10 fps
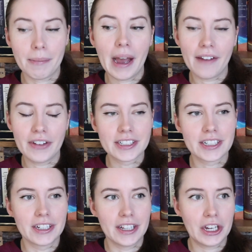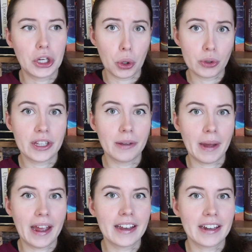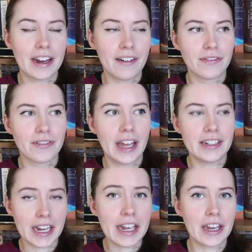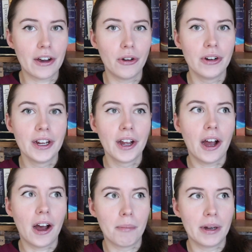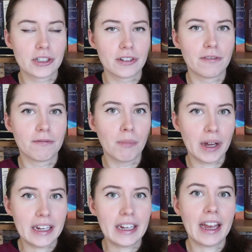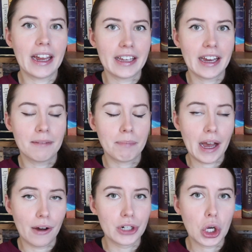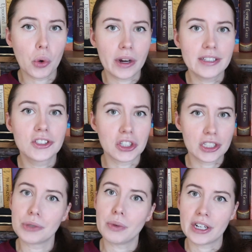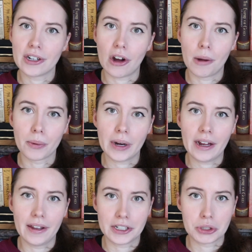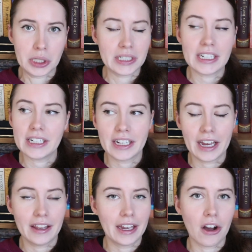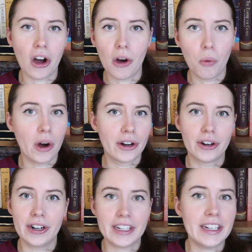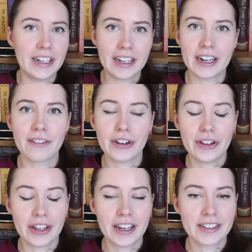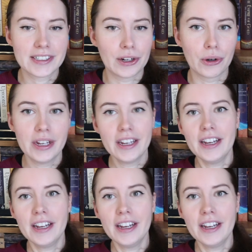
up having to like go to the bank and take out a bunch of money and get pound coins just so we could operate electricity to get like hot water and heating and everything. So